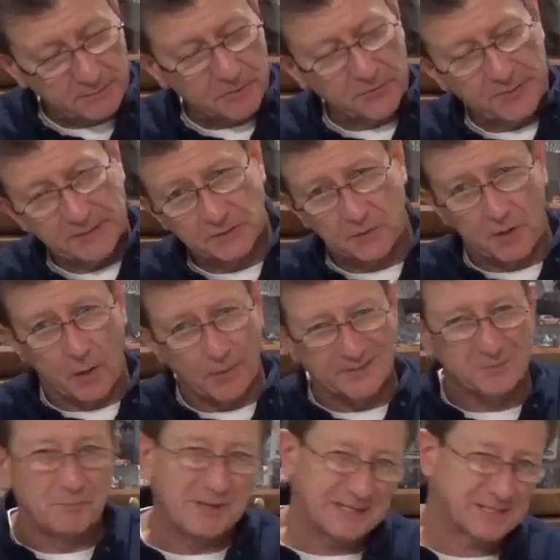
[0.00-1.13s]
of the things that are
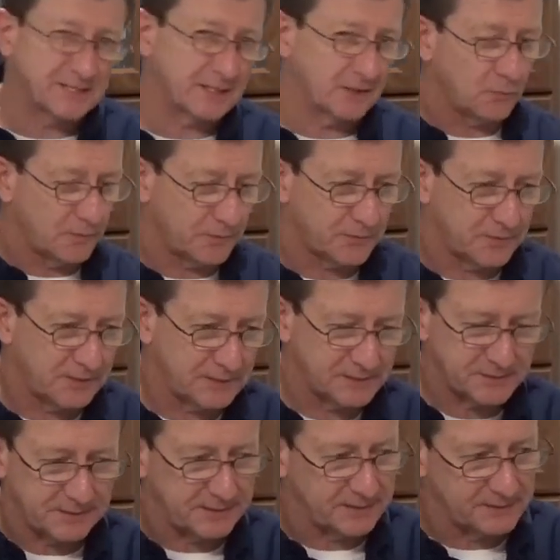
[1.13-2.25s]
always missing with
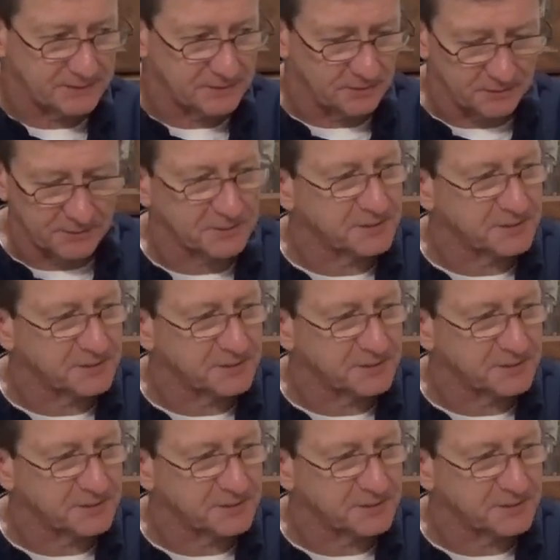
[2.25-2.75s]
this is the little